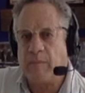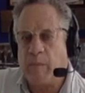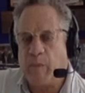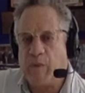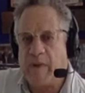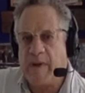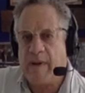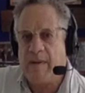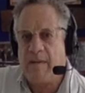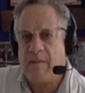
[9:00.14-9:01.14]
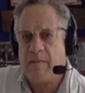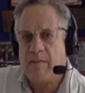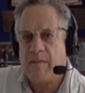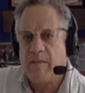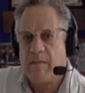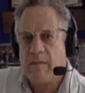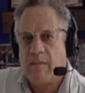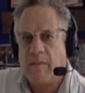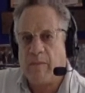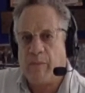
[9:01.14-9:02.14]
Breathe in.
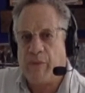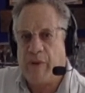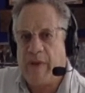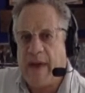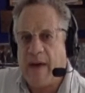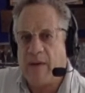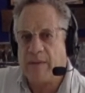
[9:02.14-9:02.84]
Breathe out.